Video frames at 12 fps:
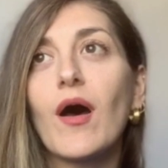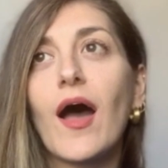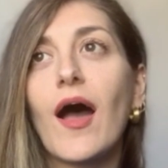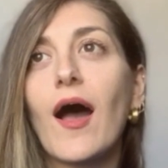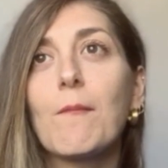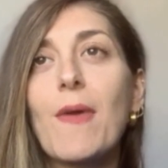
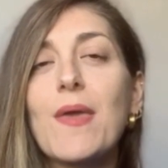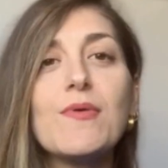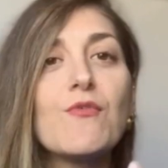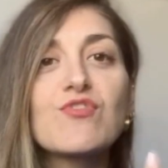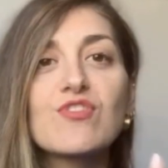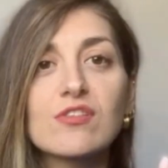
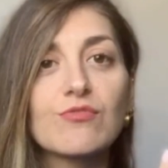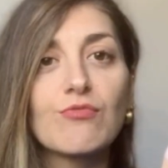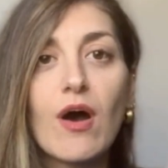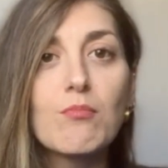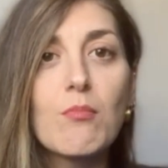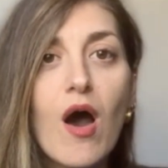maybe just
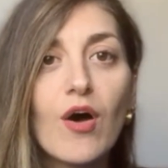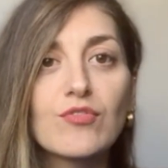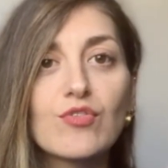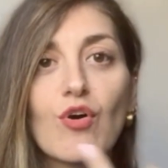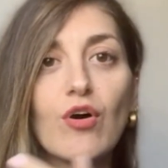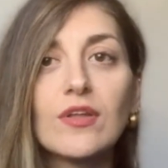1
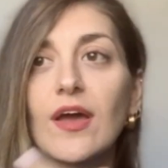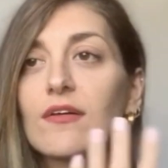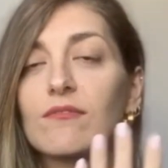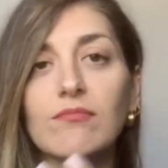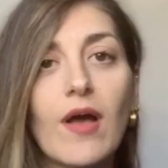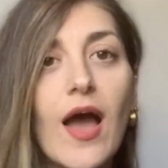month. So like,
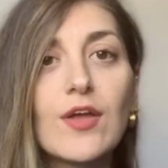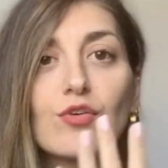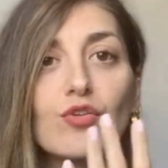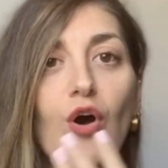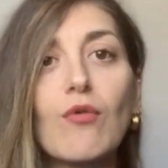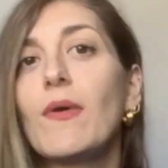I don't
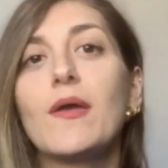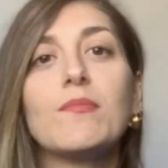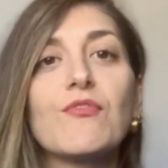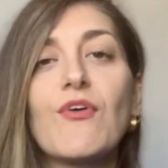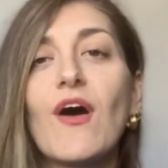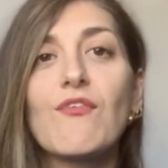know,
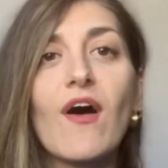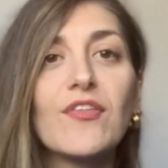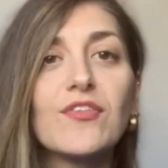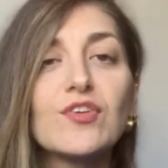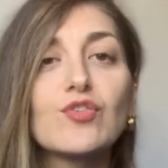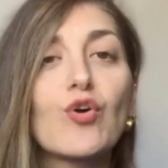maybe
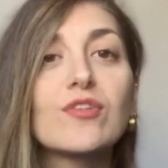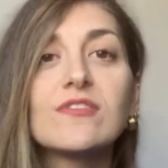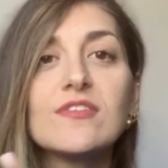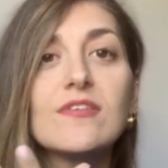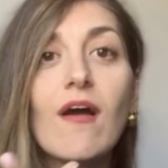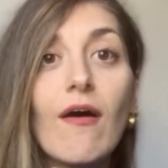500 or
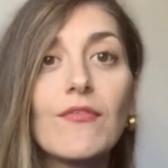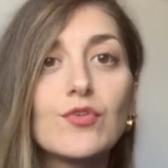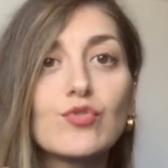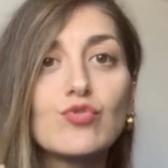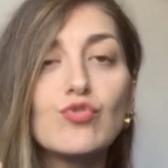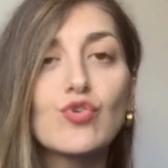
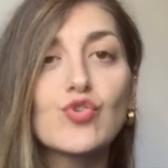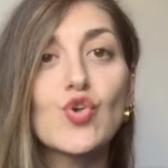300 euros.